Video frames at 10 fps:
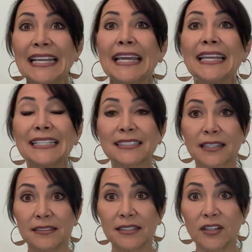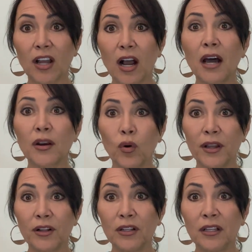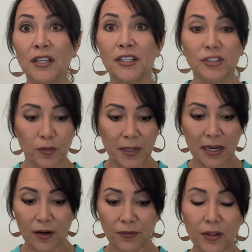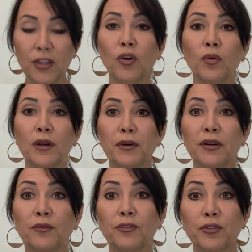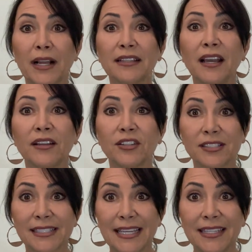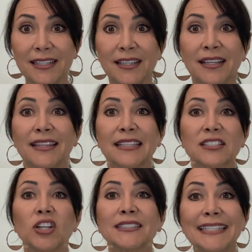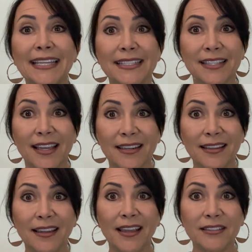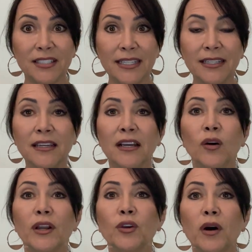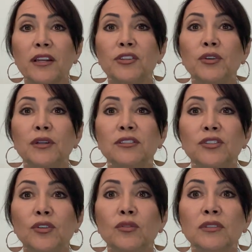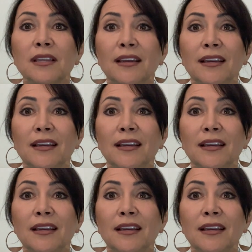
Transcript: It is considered a hot oil, so be careful. You don't want to put it directly on your skin. That's called NEAT, N E A T. What you want to do is use